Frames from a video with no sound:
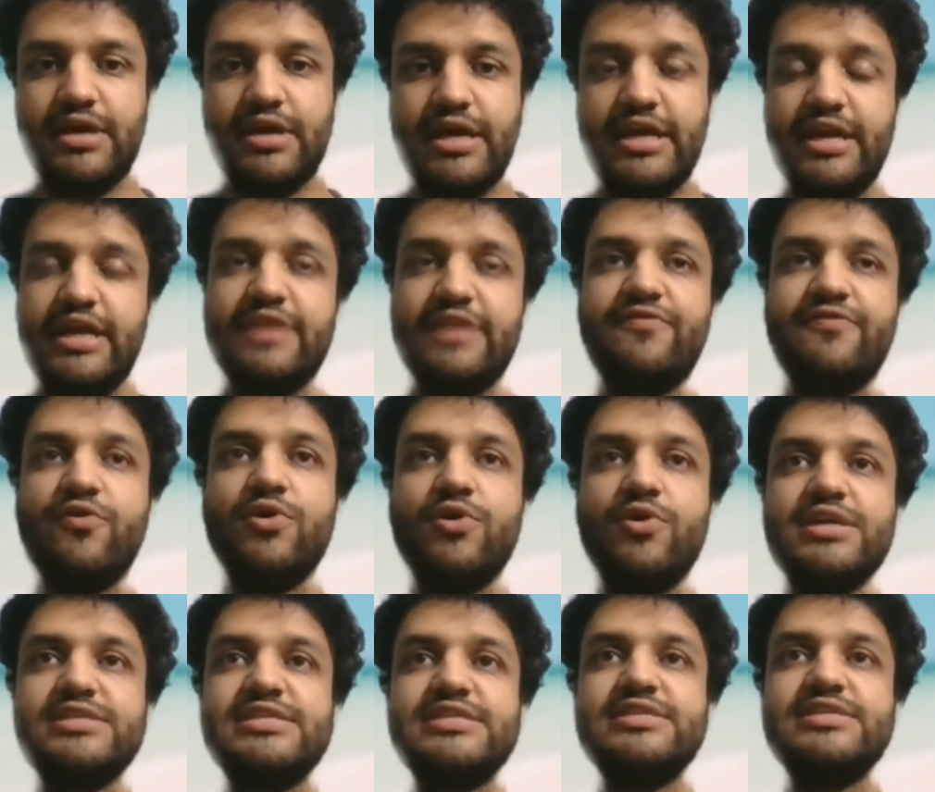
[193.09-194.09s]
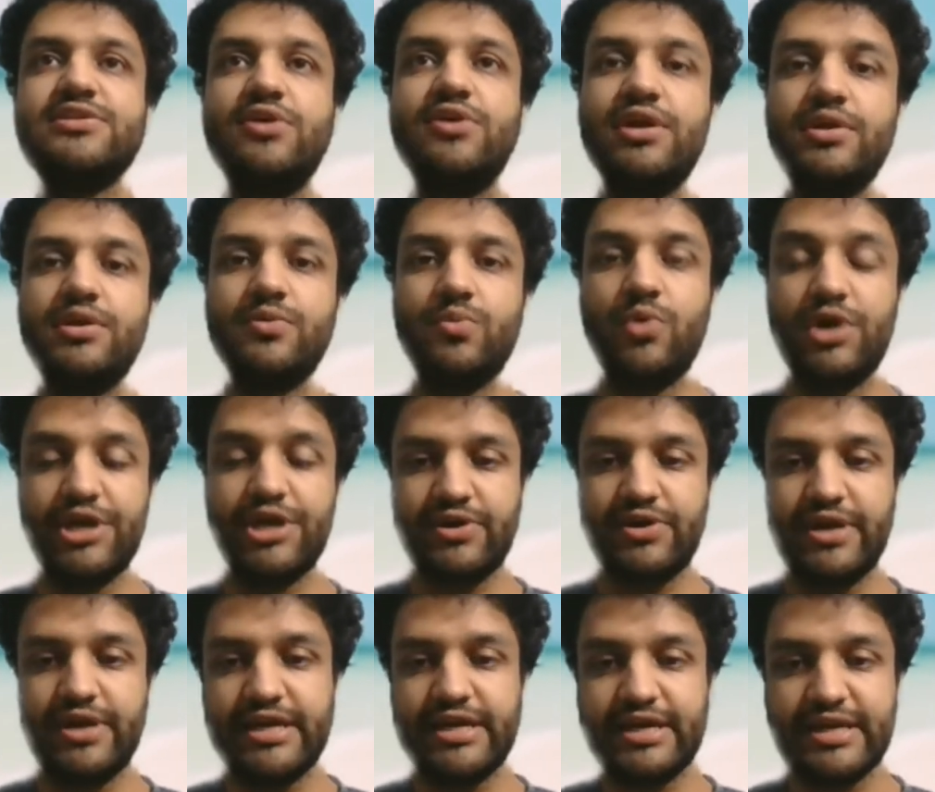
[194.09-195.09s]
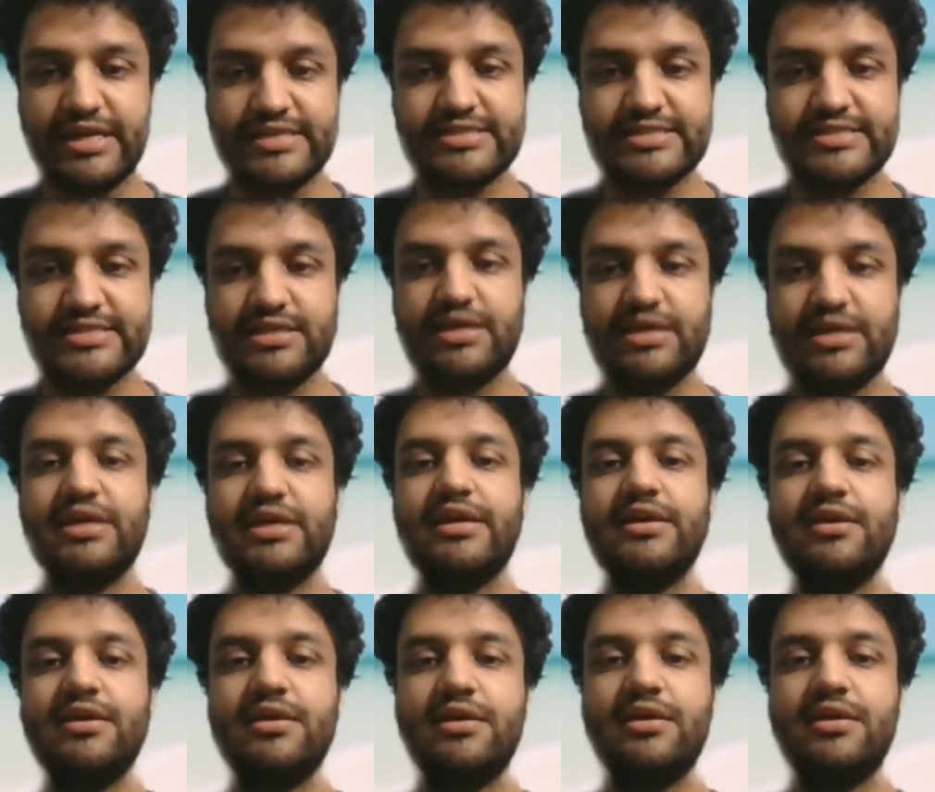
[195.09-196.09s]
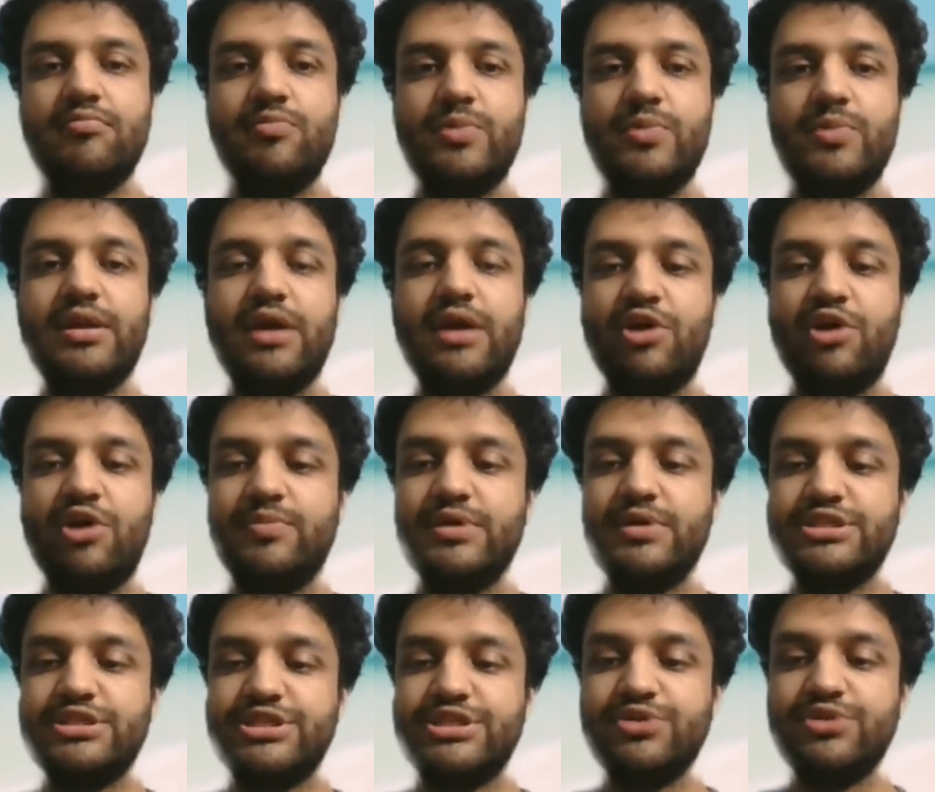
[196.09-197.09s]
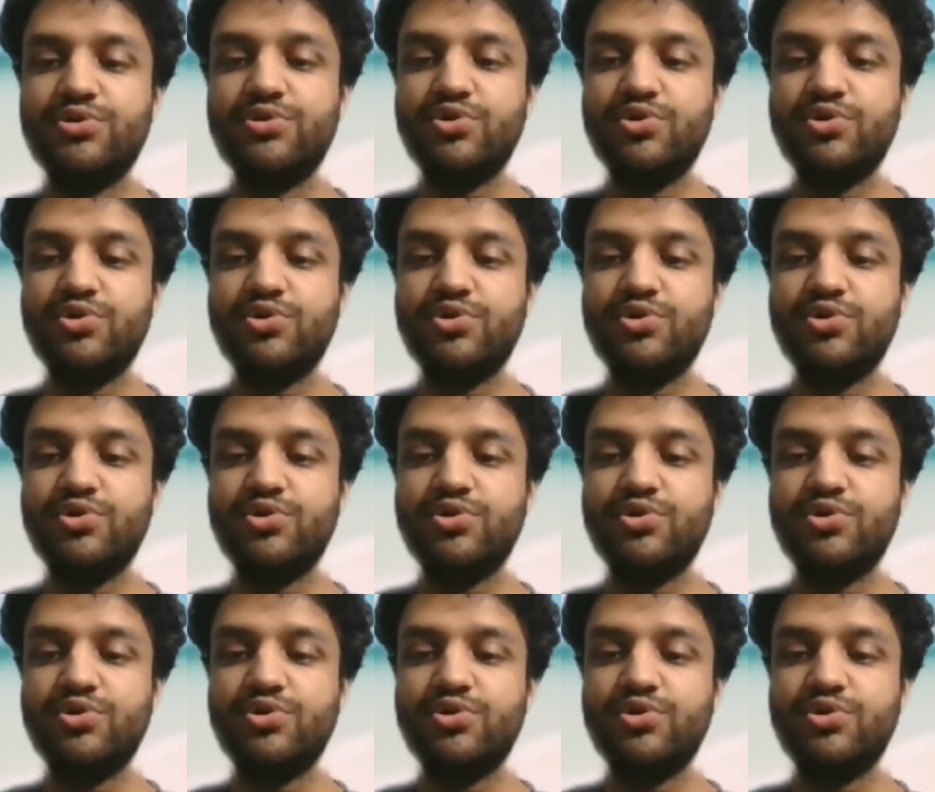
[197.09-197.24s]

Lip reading: it focuses on what your interests are and well how much